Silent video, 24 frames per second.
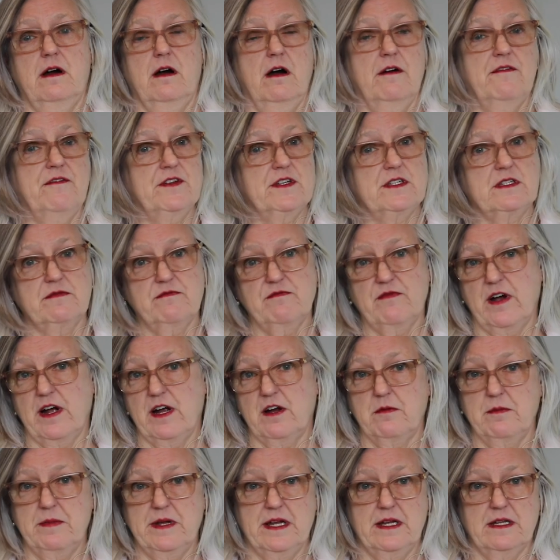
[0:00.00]
office
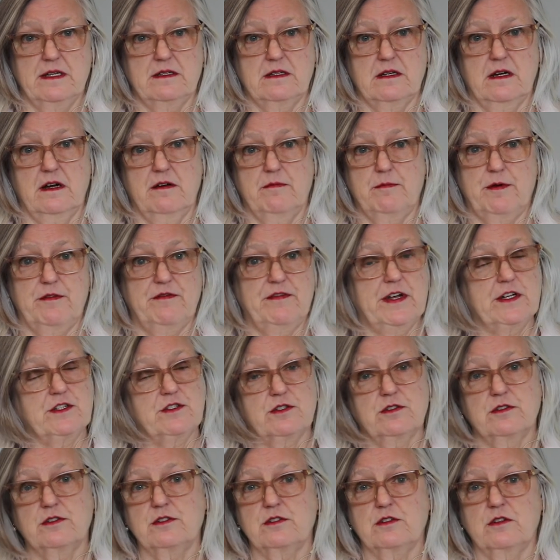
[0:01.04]
environment of
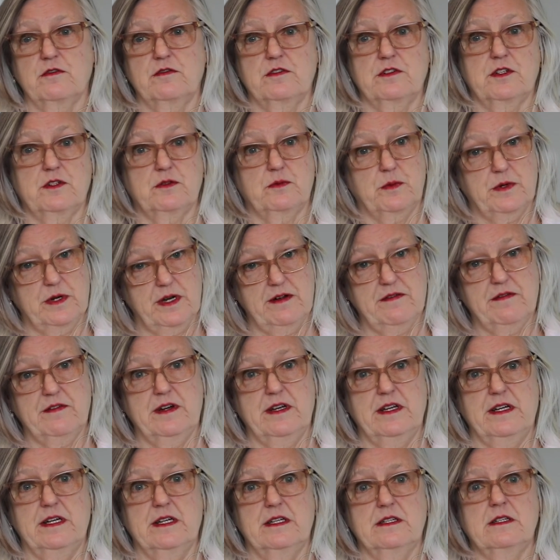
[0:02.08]
professional services,
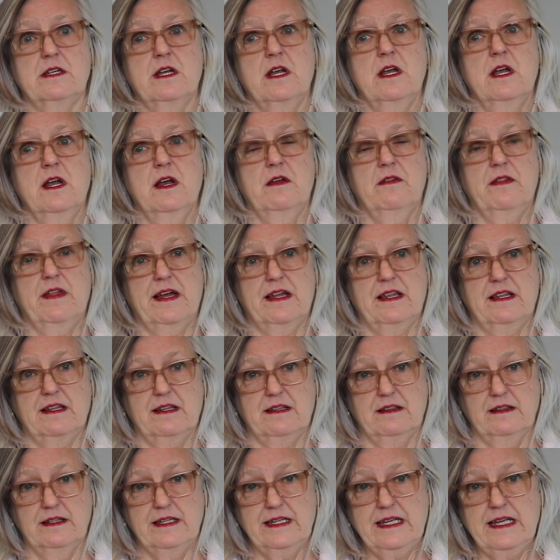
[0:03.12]
whatever it is,
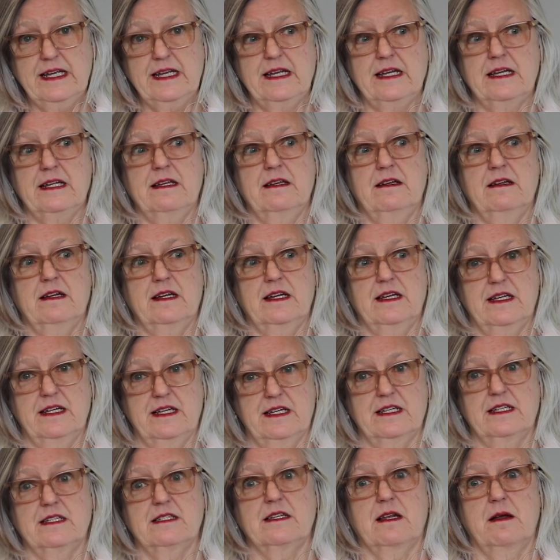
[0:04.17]
that lean
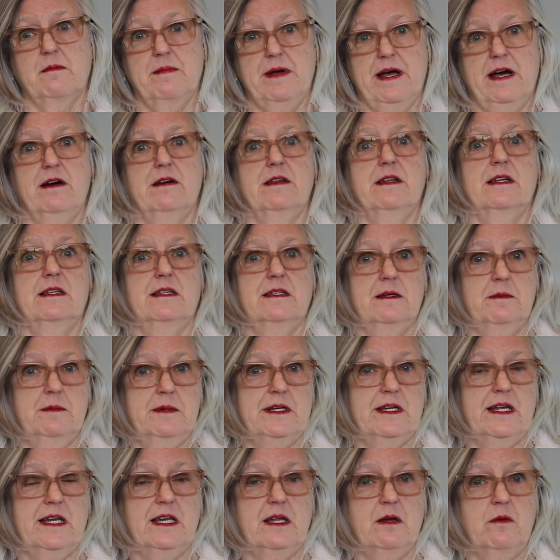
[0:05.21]
is about
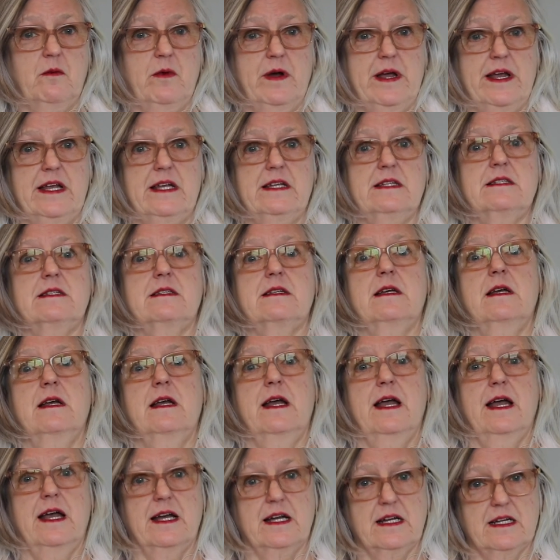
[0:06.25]
eliminating waste
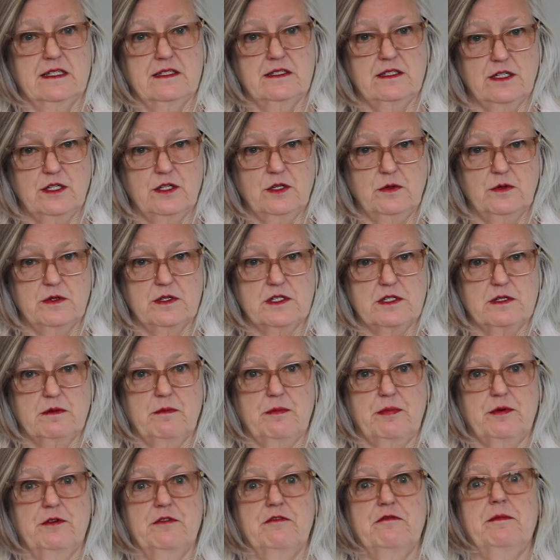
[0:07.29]
and continuous
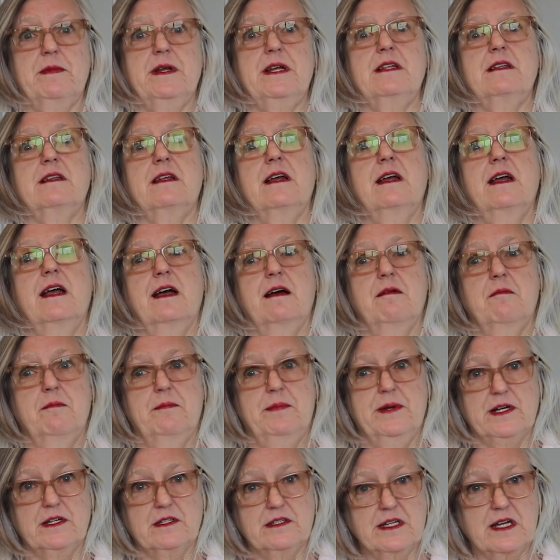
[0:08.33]
improvement,
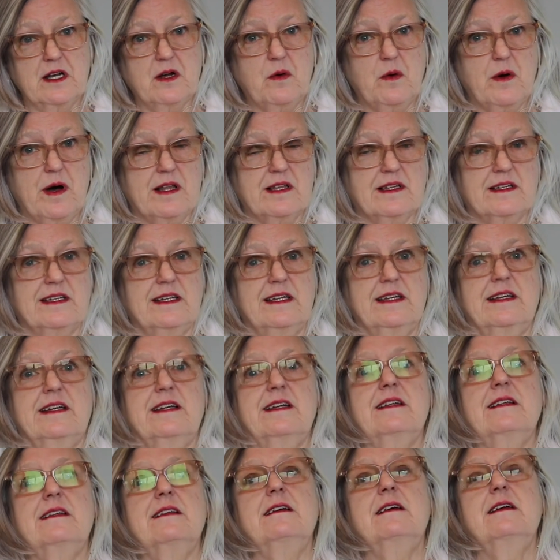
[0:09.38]
building quality
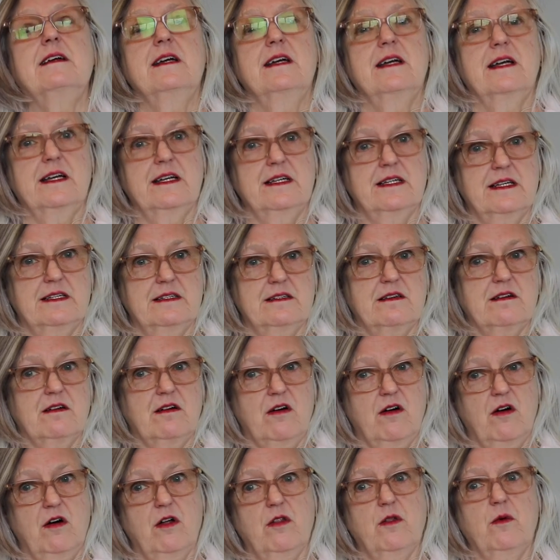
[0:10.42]
in, and
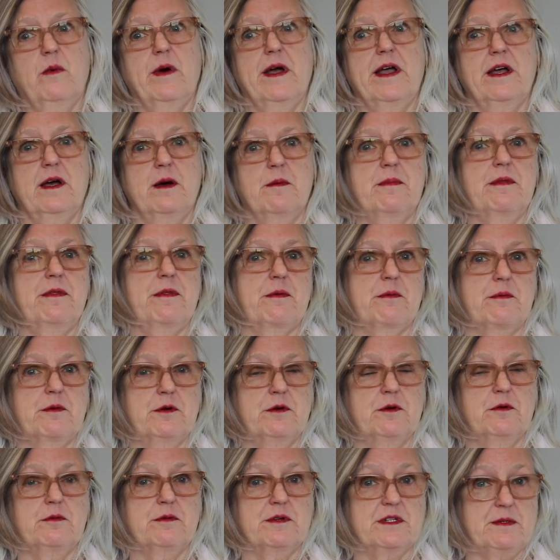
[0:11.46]
all the way up
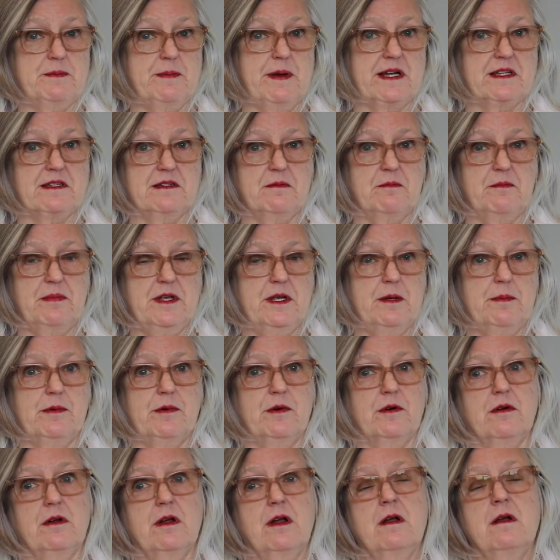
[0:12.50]
through respecting
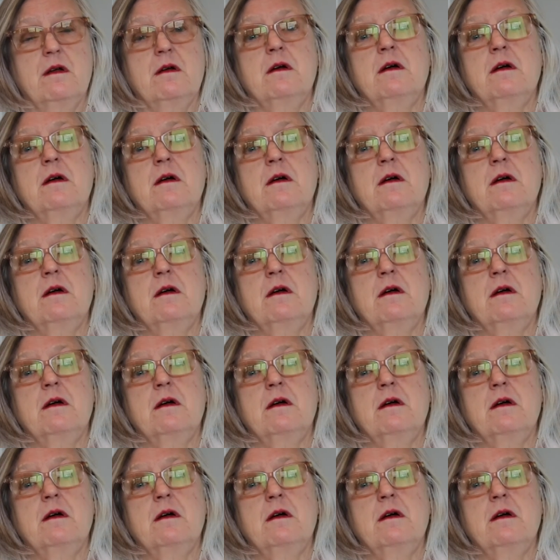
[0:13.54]
people